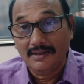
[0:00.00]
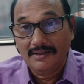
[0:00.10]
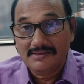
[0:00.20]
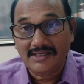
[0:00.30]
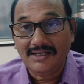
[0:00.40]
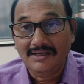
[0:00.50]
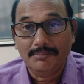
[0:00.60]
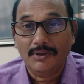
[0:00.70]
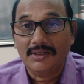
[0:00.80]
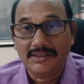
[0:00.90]
Second
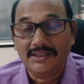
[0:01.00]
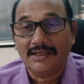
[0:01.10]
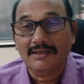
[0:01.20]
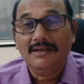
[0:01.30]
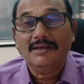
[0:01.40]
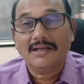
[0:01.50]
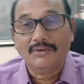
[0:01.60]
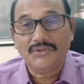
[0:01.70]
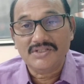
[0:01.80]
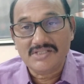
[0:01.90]
point here, now
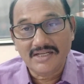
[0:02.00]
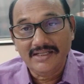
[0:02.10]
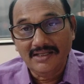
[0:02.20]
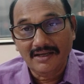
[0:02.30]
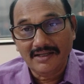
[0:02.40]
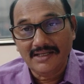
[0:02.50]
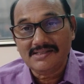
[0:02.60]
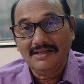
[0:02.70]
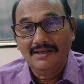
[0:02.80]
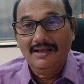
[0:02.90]
the JDR
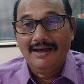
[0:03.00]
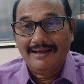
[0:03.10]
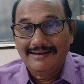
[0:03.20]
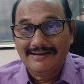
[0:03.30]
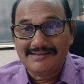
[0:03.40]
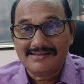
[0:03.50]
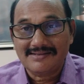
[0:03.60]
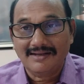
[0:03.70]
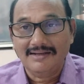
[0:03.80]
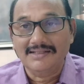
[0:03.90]
is
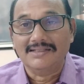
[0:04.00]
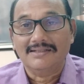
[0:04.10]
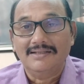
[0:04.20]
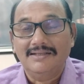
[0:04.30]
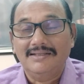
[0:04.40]
unnecessarily,